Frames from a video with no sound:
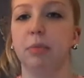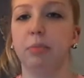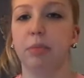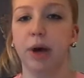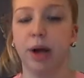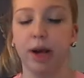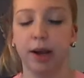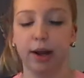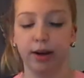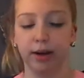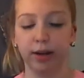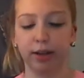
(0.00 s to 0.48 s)

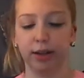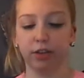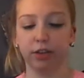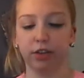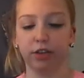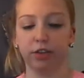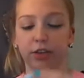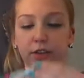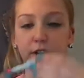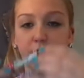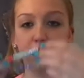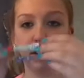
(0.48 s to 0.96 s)
But
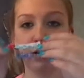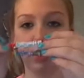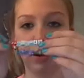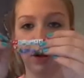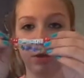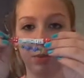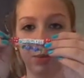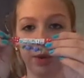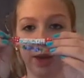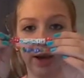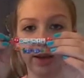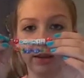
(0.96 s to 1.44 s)
it's just like a
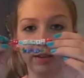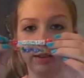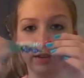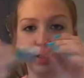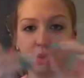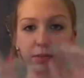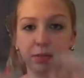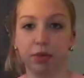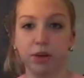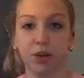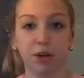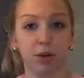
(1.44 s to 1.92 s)
little
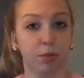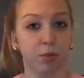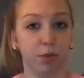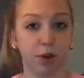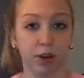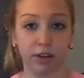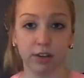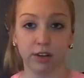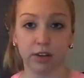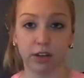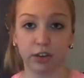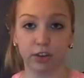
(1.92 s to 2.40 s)
plastic beaded
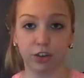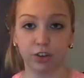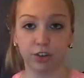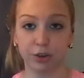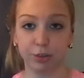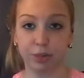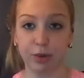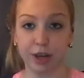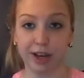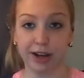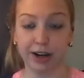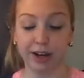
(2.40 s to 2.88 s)
bracelet.
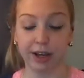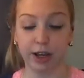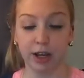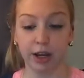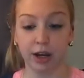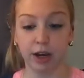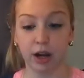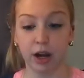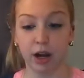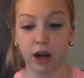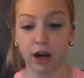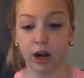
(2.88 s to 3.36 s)
She made
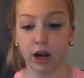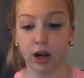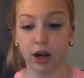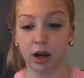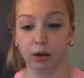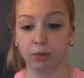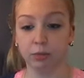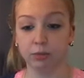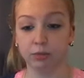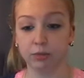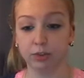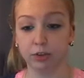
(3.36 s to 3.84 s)
it
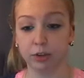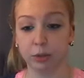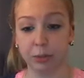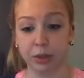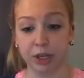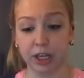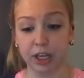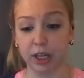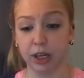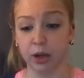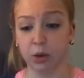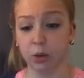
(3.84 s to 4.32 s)
for
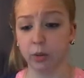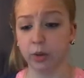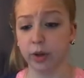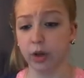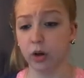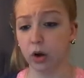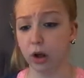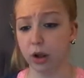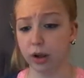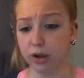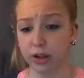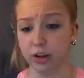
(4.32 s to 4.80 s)
me. We
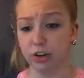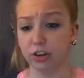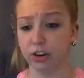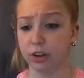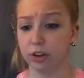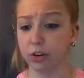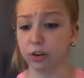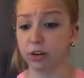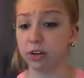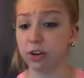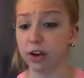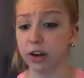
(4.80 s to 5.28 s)
call each
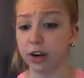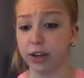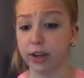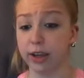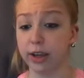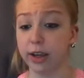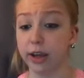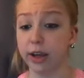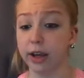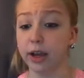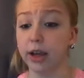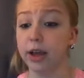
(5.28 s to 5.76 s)
other
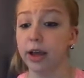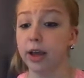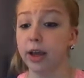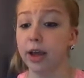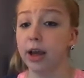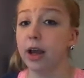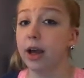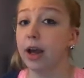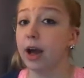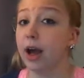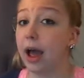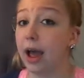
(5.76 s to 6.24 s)
Ducky.
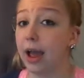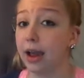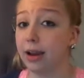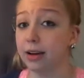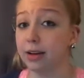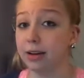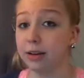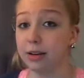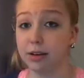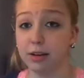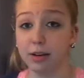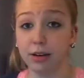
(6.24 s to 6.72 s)

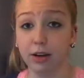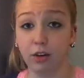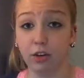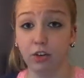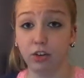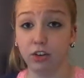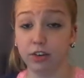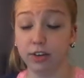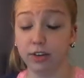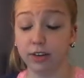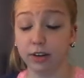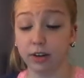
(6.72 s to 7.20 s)

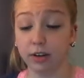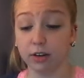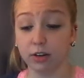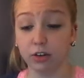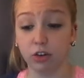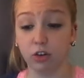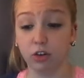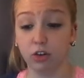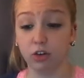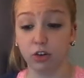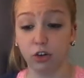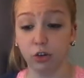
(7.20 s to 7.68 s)
It's just like a
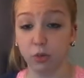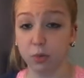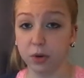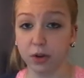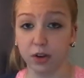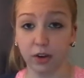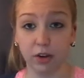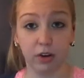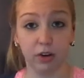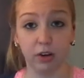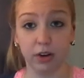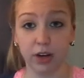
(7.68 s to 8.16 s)

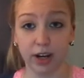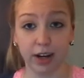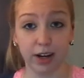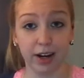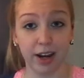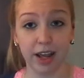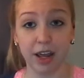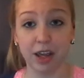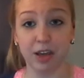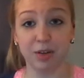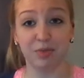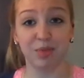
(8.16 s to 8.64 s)
stupid little
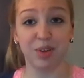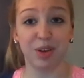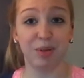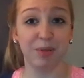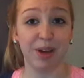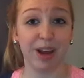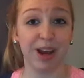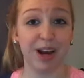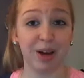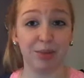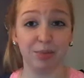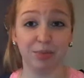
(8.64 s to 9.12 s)
nickname we
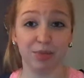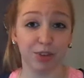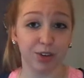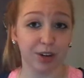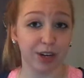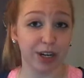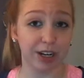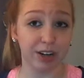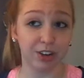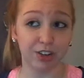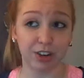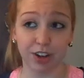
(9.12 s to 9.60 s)
made up for
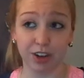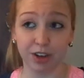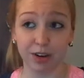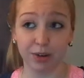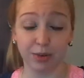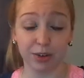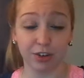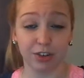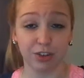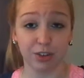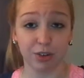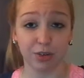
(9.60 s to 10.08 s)
each other
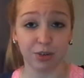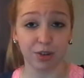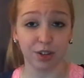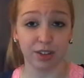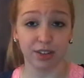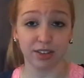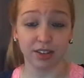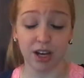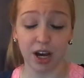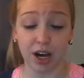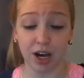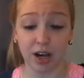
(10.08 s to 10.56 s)
when she
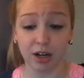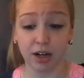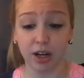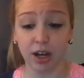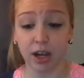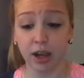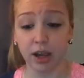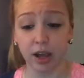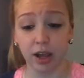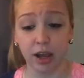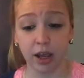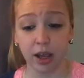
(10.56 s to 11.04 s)
was young,
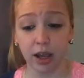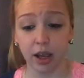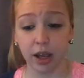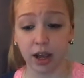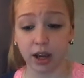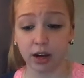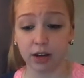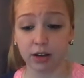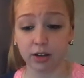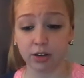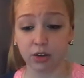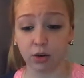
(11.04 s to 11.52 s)

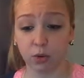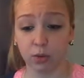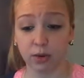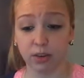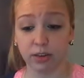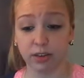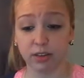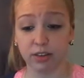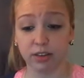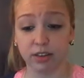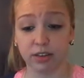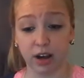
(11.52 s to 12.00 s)
and it's
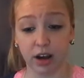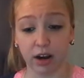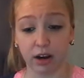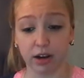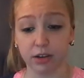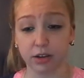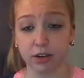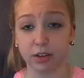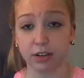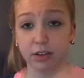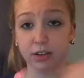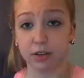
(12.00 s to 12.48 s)
always
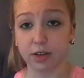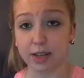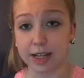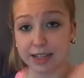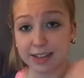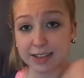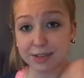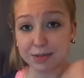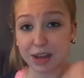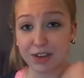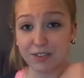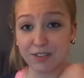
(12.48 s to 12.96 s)
stuck. So
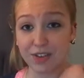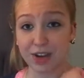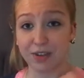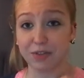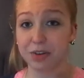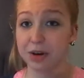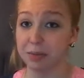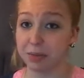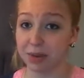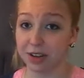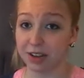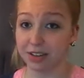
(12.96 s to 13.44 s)
that's my
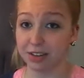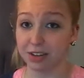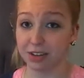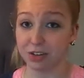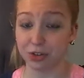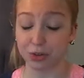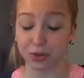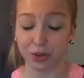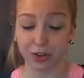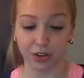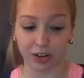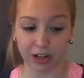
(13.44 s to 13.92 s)
favorite piece of
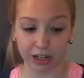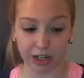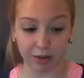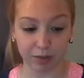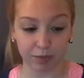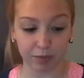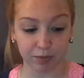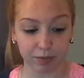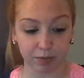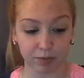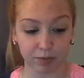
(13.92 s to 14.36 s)
jewelry.